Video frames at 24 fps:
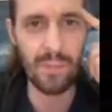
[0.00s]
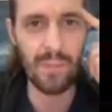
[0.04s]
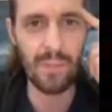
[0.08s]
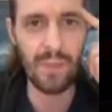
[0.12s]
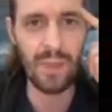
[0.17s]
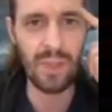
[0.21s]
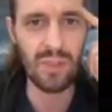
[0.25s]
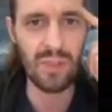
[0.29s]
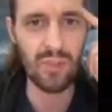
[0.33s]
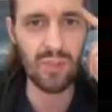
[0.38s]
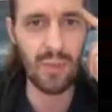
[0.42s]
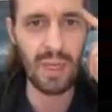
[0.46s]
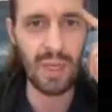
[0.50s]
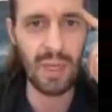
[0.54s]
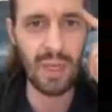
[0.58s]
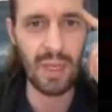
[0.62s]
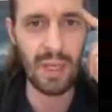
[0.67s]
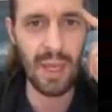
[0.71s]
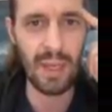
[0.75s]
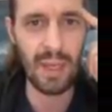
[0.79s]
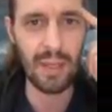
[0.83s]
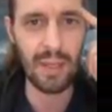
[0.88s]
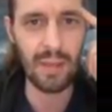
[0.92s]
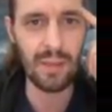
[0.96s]
this trend
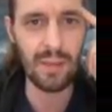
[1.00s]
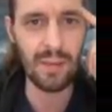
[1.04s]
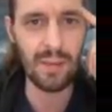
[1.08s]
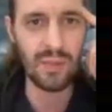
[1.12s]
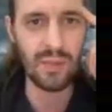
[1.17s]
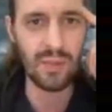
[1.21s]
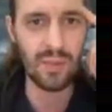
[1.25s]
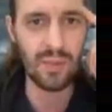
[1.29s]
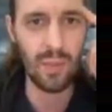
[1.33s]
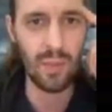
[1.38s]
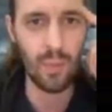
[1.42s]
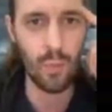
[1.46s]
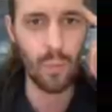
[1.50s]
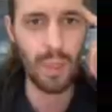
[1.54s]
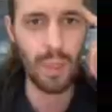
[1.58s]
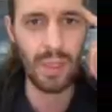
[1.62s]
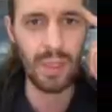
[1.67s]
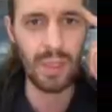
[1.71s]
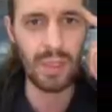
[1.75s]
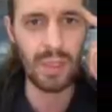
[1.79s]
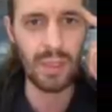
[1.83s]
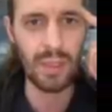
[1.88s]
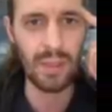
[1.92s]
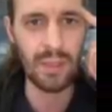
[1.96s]
line, so
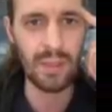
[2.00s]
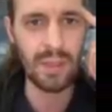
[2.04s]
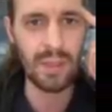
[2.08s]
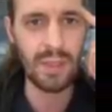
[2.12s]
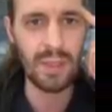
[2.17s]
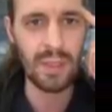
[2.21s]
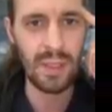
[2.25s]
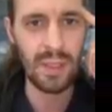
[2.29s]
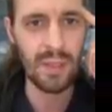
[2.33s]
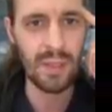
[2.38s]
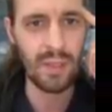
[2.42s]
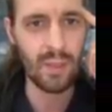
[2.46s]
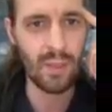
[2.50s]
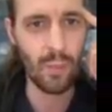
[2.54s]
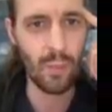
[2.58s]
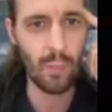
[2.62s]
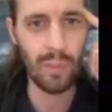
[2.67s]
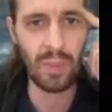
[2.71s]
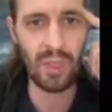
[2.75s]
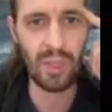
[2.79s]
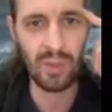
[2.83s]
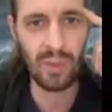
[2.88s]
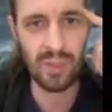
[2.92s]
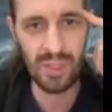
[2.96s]
somewhere here. So
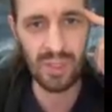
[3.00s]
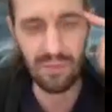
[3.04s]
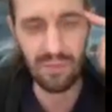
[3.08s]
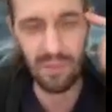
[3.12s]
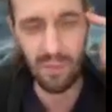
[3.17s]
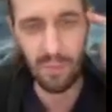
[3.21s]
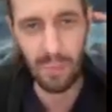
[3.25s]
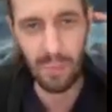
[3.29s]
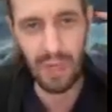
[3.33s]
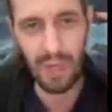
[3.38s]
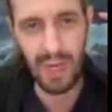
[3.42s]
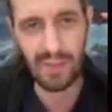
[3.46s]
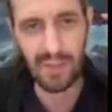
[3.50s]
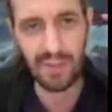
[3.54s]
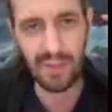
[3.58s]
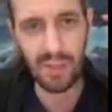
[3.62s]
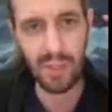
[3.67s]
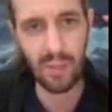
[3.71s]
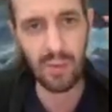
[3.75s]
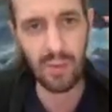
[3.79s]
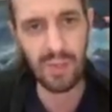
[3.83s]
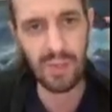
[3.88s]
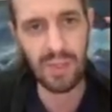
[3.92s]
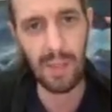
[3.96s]
because if the price
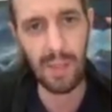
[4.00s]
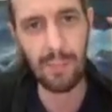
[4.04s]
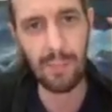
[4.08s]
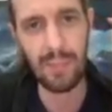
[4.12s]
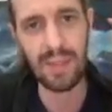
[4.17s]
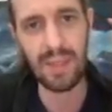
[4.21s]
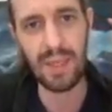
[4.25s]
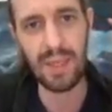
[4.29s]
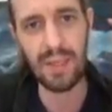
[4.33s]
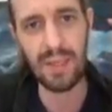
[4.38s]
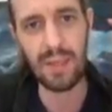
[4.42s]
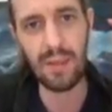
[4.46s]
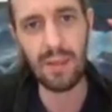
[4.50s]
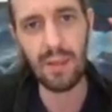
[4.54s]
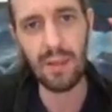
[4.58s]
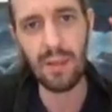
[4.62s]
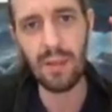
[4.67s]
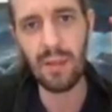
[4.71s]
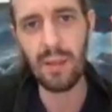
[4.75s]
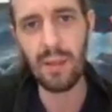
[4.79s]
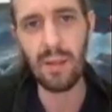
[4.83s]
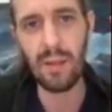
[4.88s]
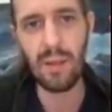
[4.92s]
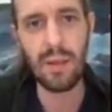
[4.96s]
goes up again
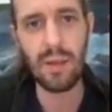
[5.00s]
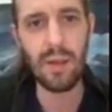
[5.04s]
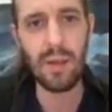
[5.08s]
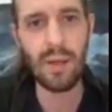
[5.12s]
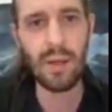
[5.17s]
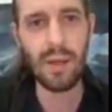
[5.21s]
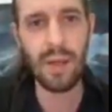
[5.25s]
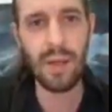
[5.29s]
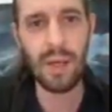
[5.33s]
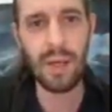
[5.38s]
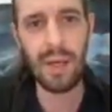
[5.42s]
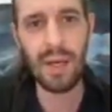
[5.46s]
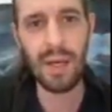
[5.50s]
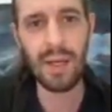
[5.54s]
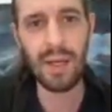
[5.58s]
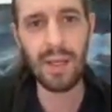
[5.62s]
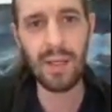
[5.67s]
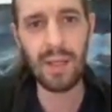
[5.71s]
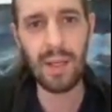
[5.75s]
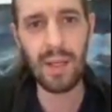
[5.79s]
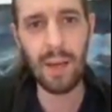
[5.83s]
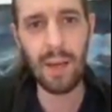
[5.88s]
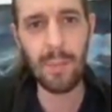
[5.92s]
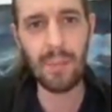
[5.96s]

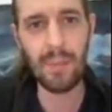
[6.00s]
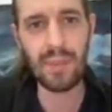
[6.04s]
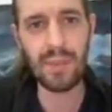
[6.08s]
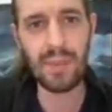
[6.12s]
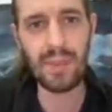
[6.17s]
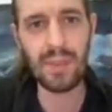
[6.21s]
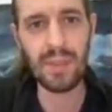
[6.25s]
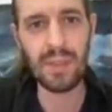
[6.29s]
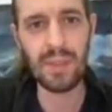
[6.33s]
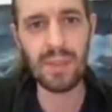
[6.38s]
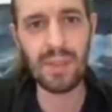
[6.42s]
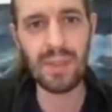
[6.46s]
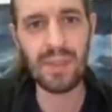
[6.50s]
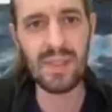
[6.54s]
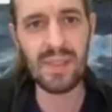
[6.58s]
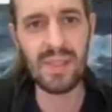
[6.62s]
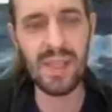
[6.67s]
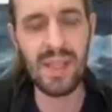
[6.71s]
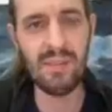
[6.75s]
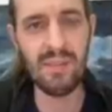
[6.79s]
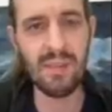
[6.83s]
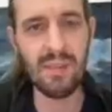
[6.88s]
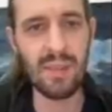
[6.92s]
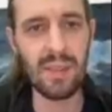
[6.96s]
up until this
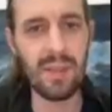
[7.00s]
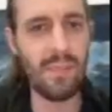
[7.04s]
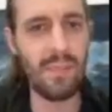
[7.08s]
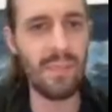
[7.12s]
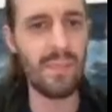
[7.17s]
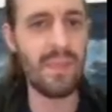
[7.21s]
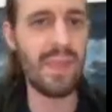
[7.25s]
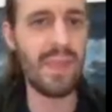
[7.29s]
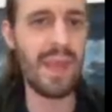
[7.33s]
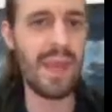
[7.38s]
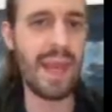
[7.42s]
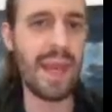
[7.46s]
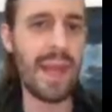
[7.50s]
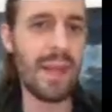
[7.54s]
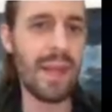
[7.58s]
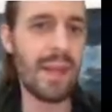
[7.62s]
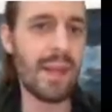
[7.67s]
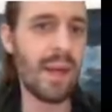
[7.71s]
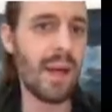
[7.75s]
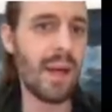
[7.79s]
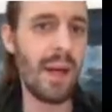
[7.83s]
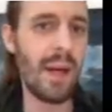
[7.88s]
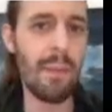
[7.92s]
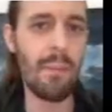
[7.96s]
level,
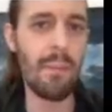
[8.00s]
then